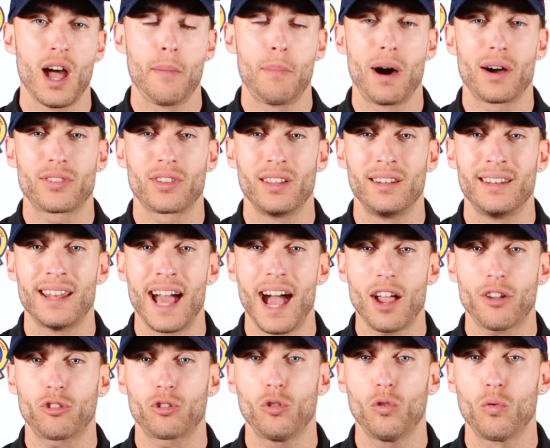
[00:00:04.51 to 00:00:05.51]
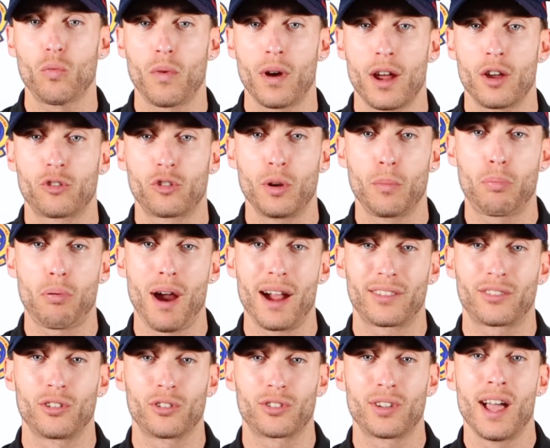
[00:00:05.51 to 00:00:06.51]
about the National Registry
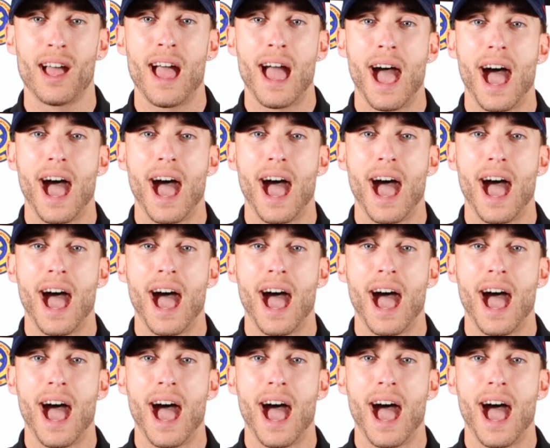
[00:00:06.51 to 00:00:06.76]
Practicals,